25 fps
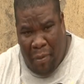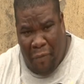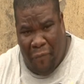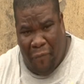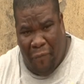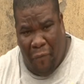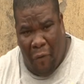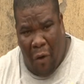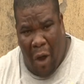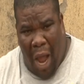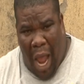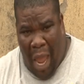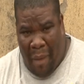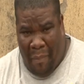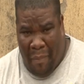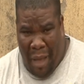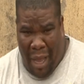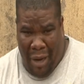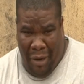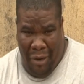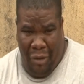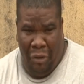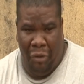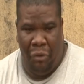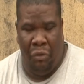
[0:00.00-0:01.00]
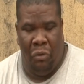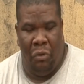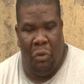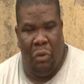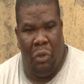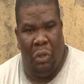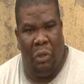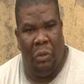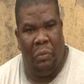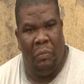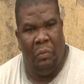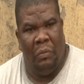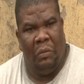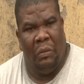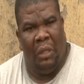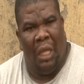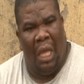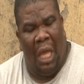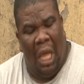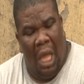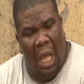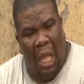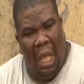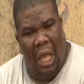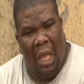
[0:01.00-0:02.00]
before I marry you.
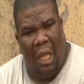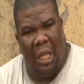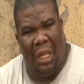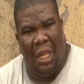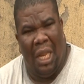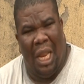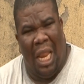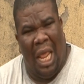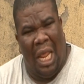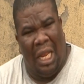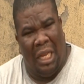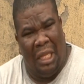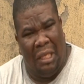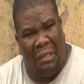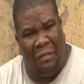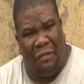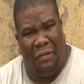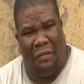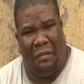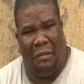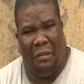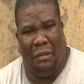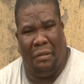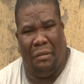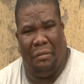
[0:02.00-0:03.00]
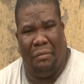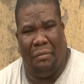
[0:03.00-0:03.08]
Eh? Not like this.